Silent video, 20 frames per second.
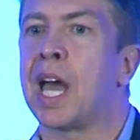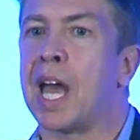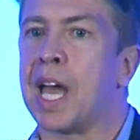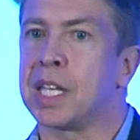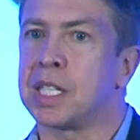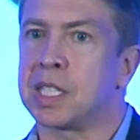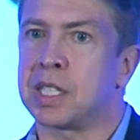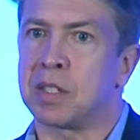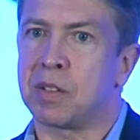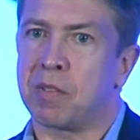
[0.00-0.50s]

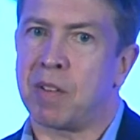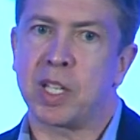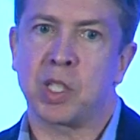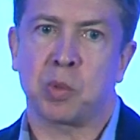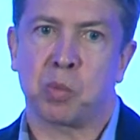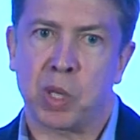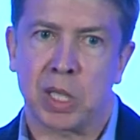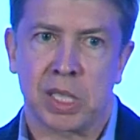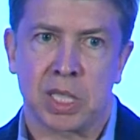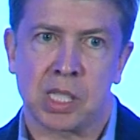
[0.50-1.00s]
As the
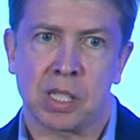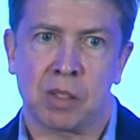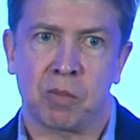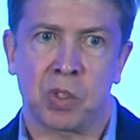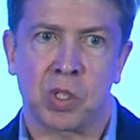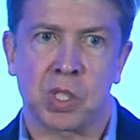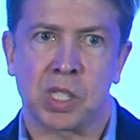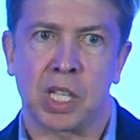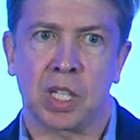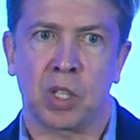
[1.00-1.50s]
Vice
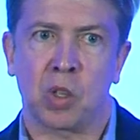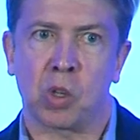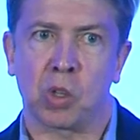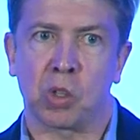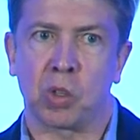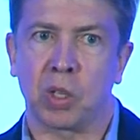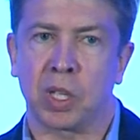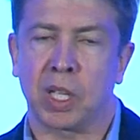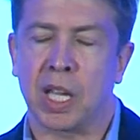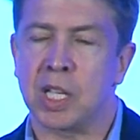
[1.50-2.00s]
President for
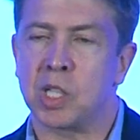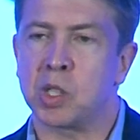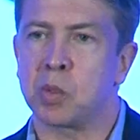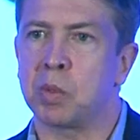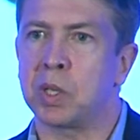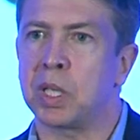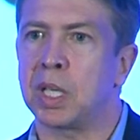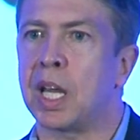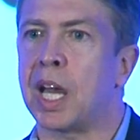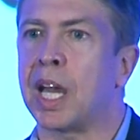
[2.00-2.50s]
Stakeholder
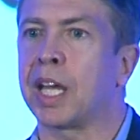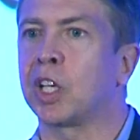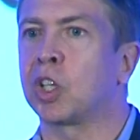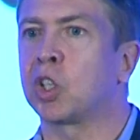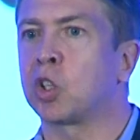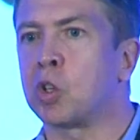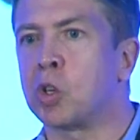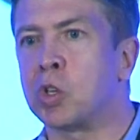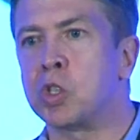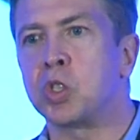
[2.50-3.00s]
Engagement, I
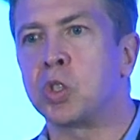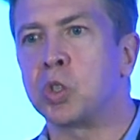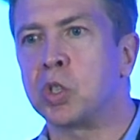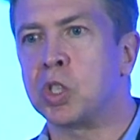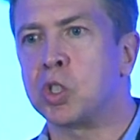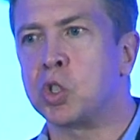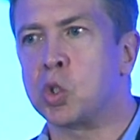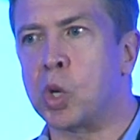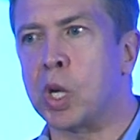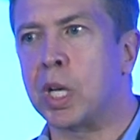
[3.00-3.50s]
encourage you
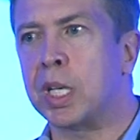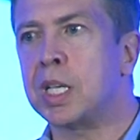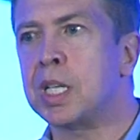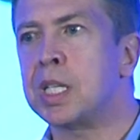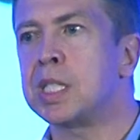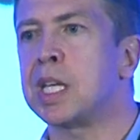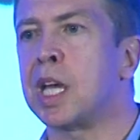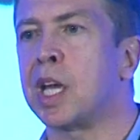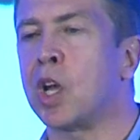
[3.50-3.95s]
to join us.